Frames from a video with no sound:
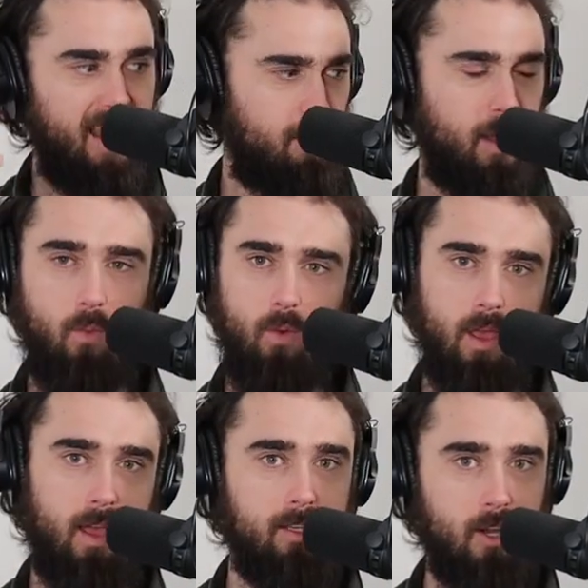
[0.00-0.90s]
I'm like,
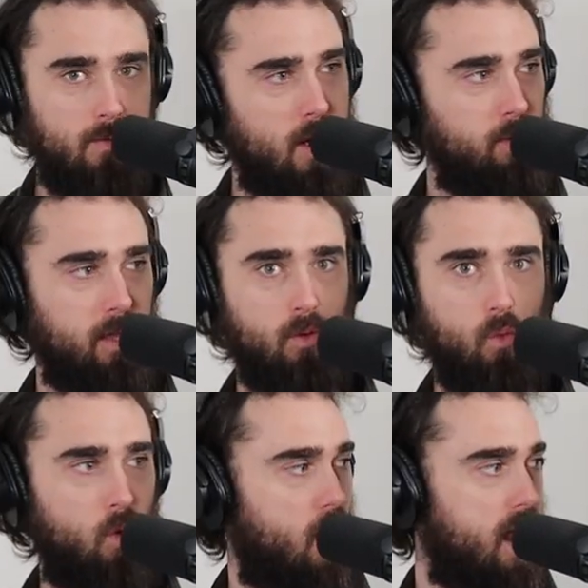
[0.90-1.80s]
turn around, like,
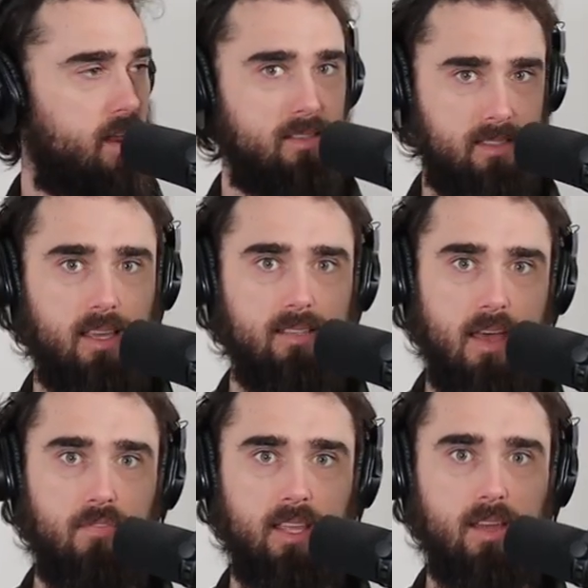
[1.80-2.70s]
is
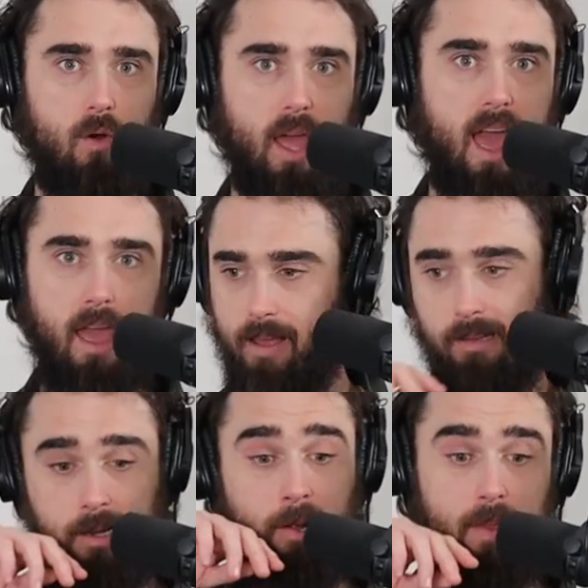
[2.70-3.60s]
everything okay?
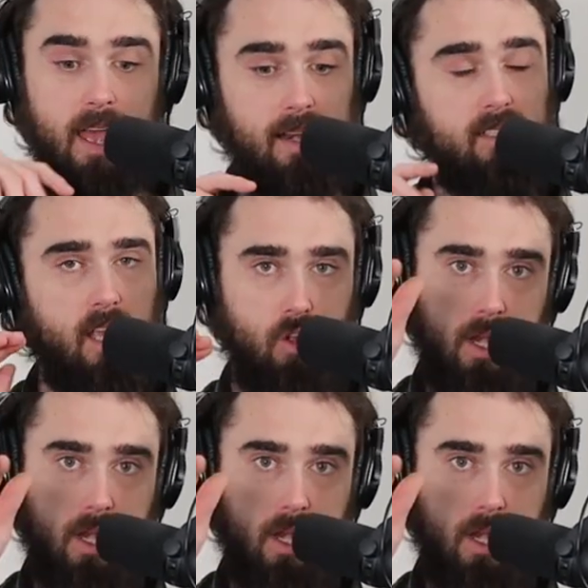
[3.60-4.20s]
And he's like,